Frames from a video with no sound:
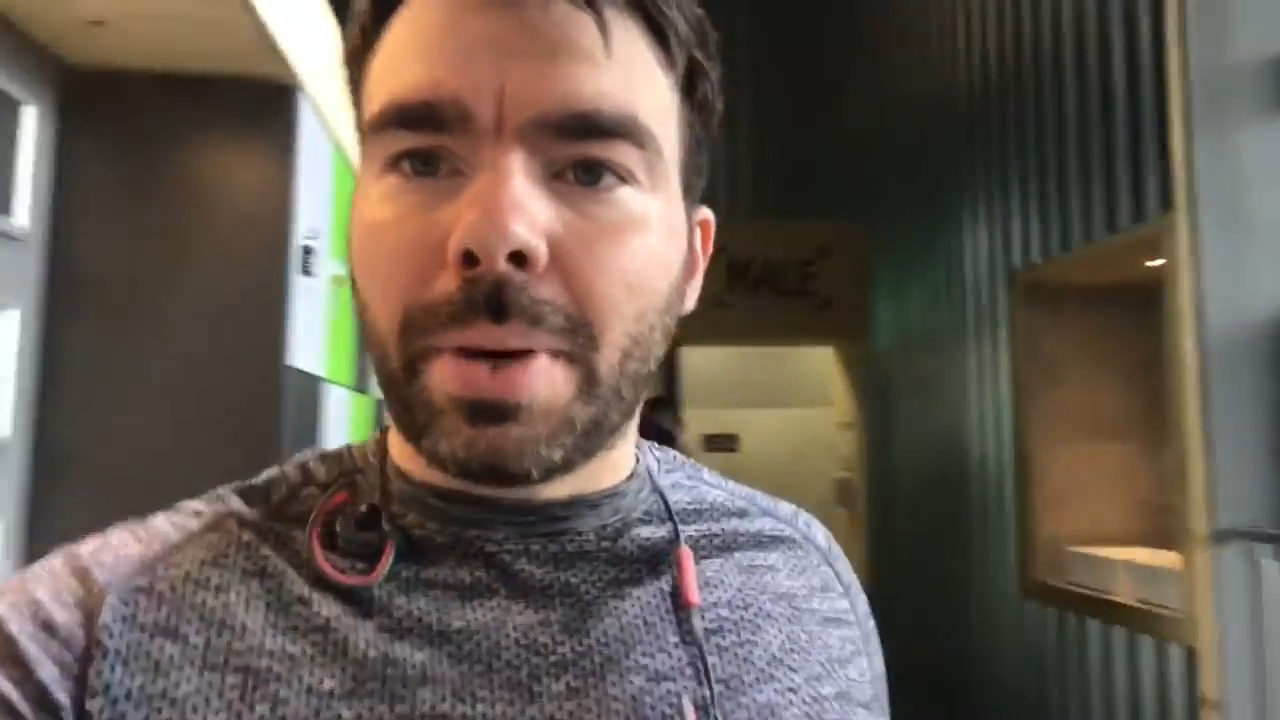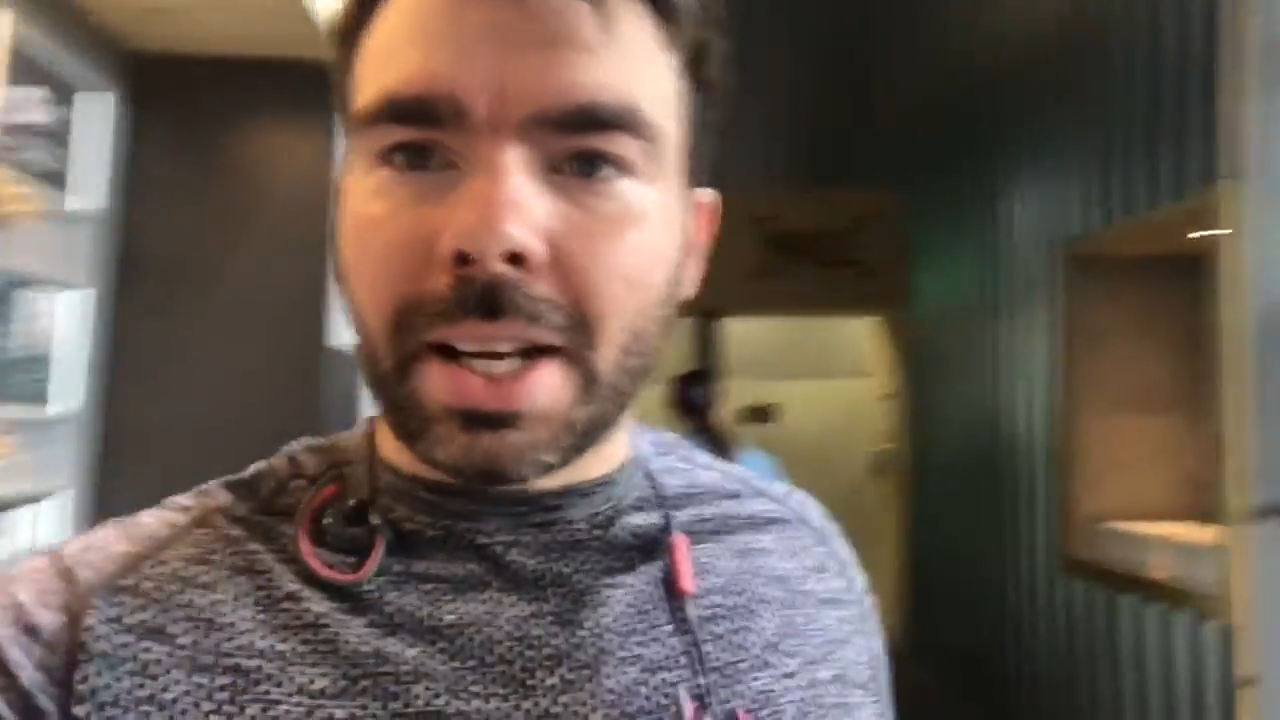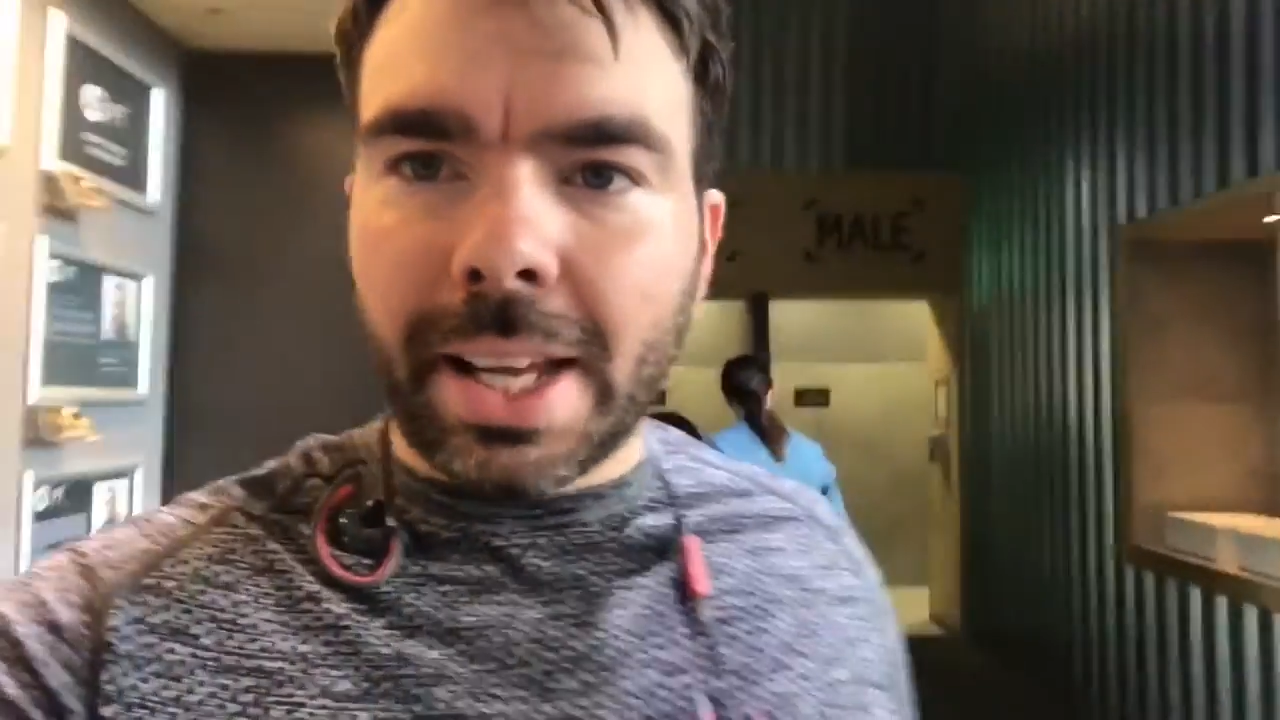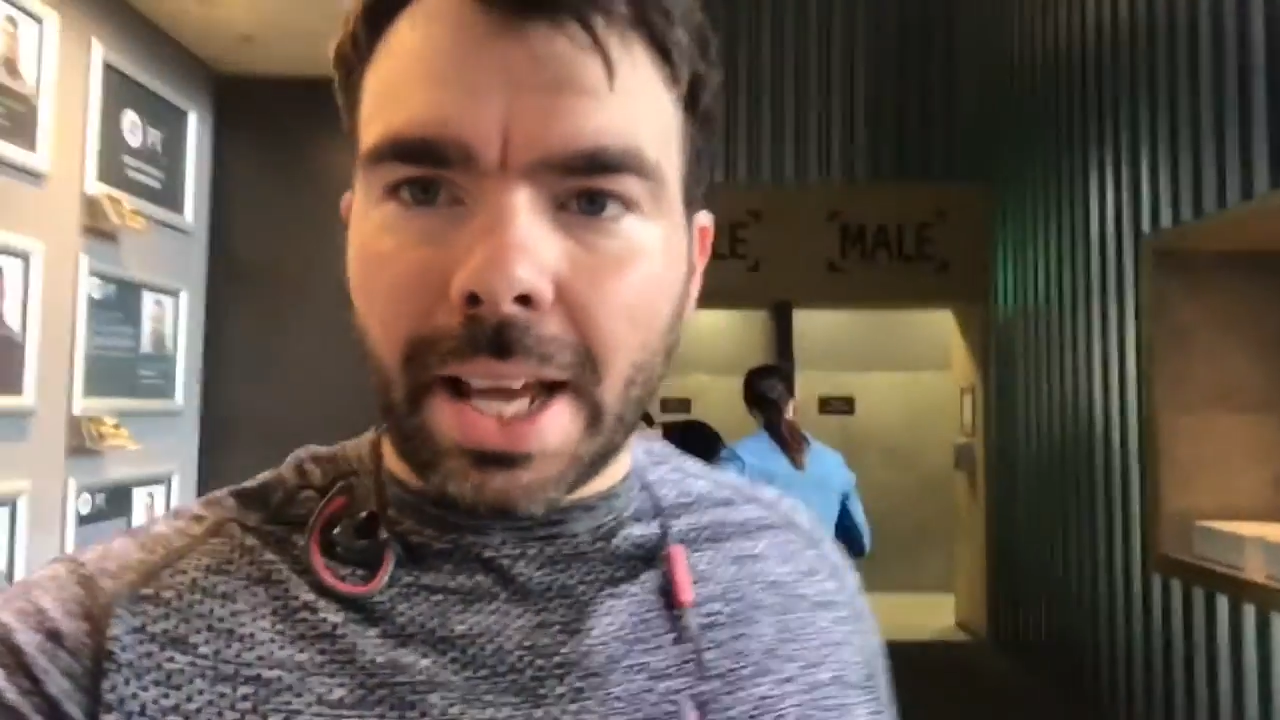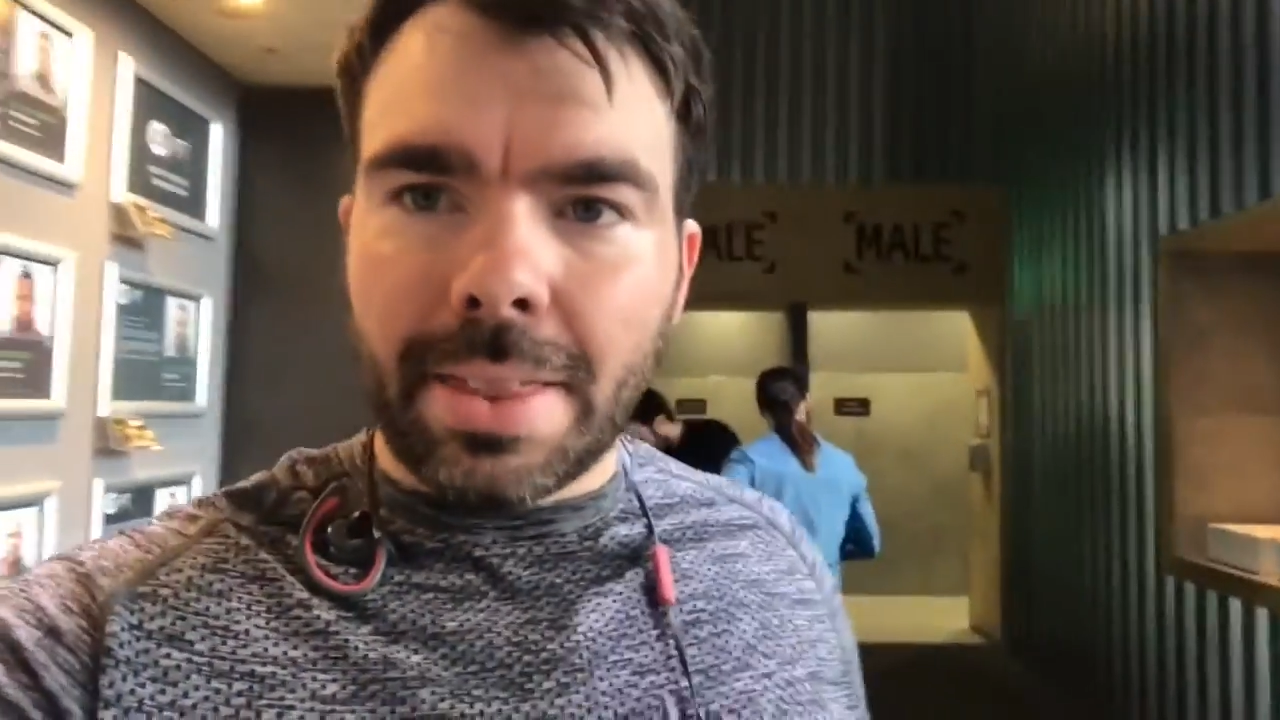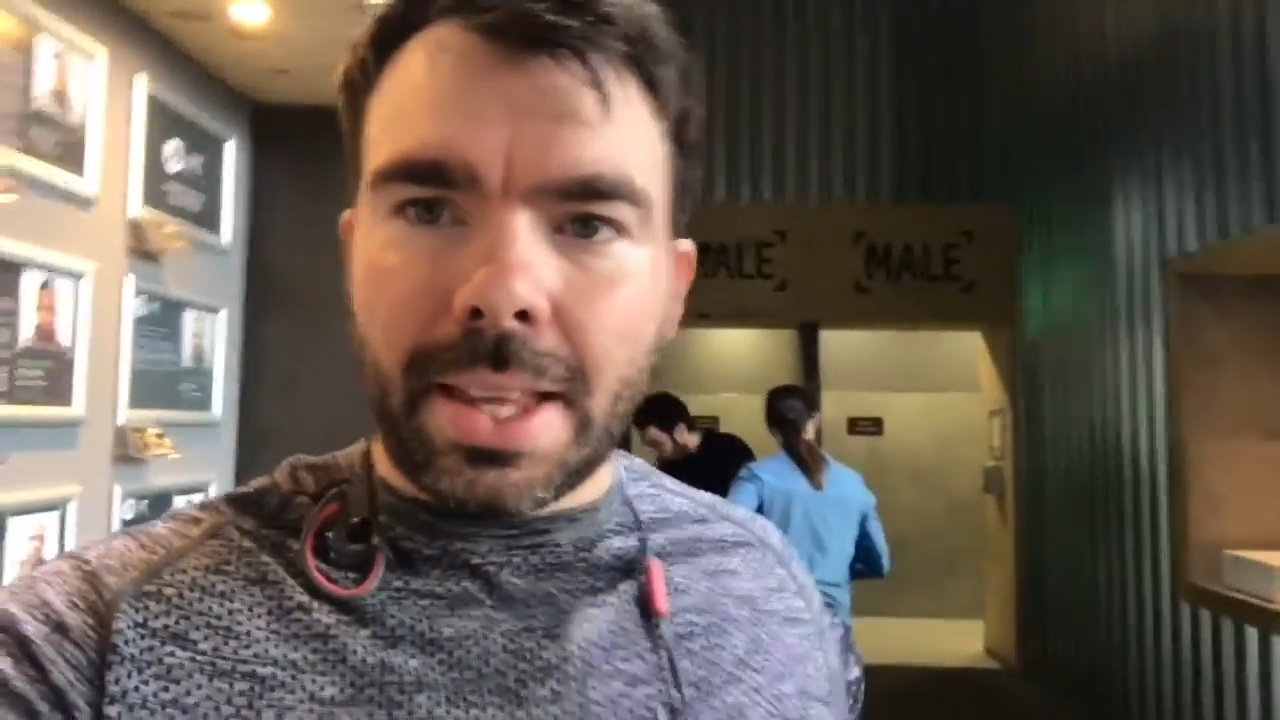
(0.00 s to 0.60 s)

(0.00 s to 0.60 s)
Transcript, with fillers: We're going to get